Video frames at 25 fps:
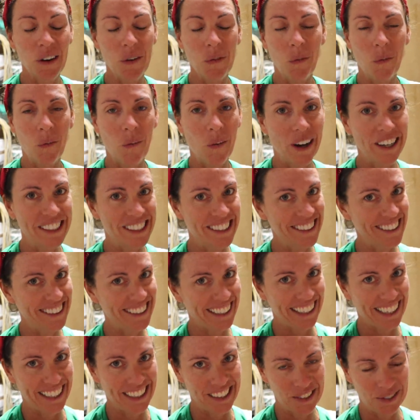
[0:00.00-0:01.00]
Wasn't
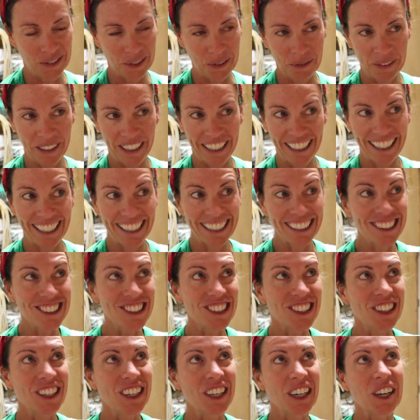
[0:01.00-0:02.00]
the case for me. It
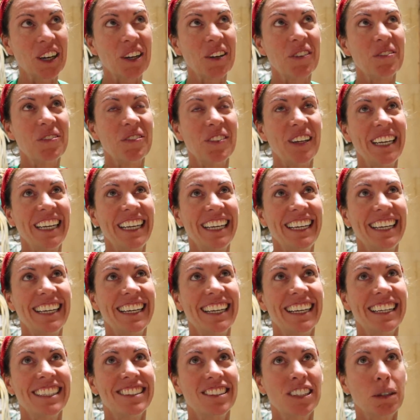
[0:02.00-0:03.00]
took
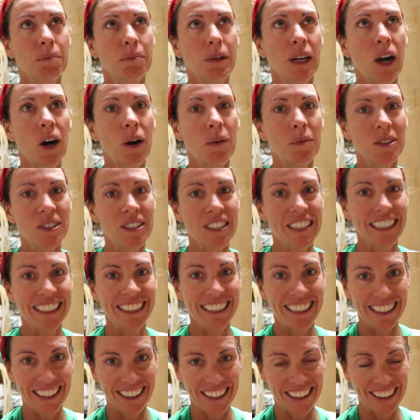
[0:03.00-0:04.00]
me almost a
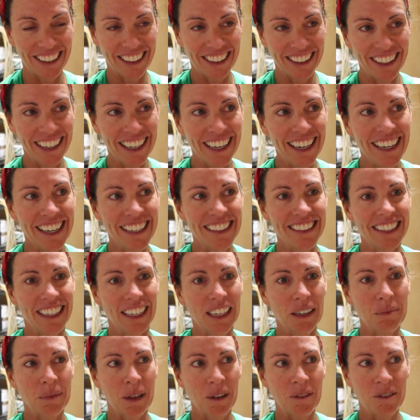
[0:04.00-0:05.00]
year to
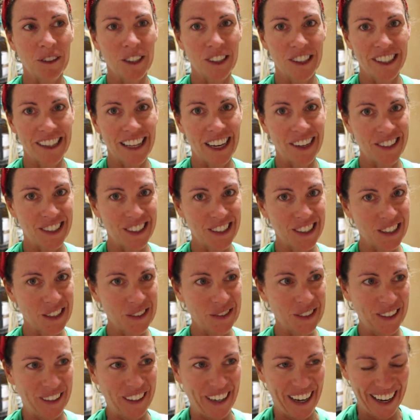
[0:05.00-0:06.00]
hit my first 1,000
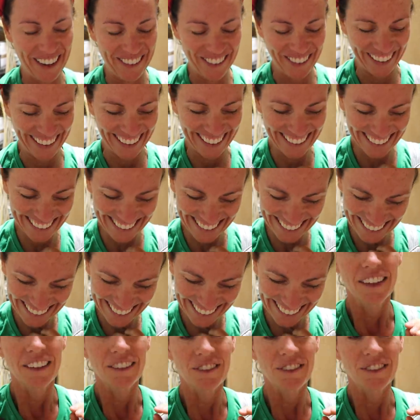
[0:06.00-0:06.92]
subscribers.